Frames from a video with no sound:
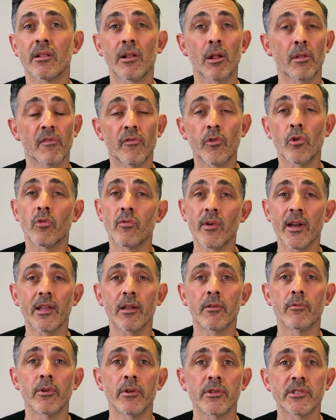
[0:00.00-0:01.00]
know four really
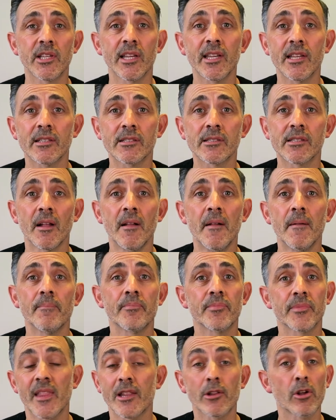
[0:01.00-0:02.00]
good routines,
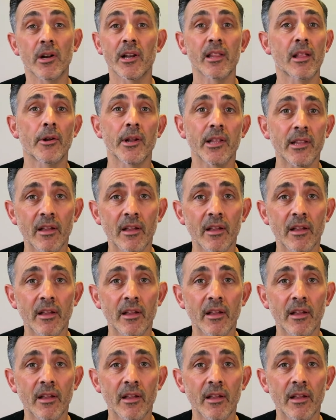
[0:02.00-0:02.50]
they're not going to know any